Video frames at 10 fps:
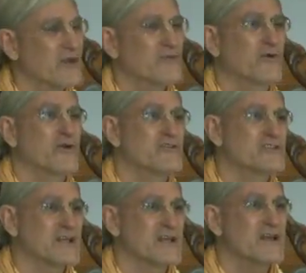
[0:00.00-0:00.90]
Therefore, you
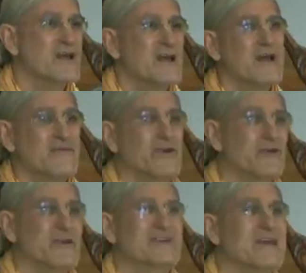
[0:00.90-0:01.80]
see
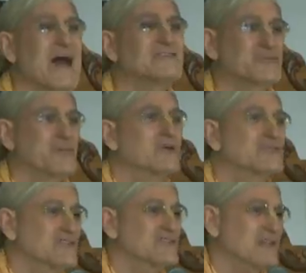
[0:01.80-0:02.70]
very attached
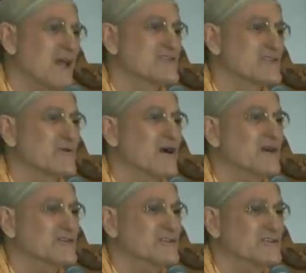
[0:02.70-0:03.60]
persons as
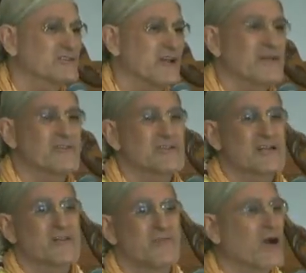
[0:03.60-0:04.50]
grihastas, and you
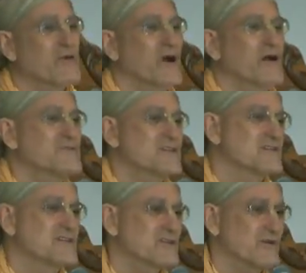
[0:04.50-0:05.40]
see the
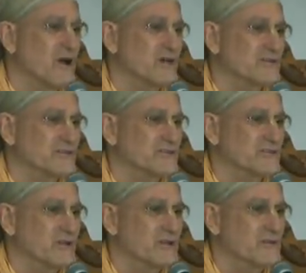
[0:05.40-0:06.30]
paramahamsas as grihastas. Right?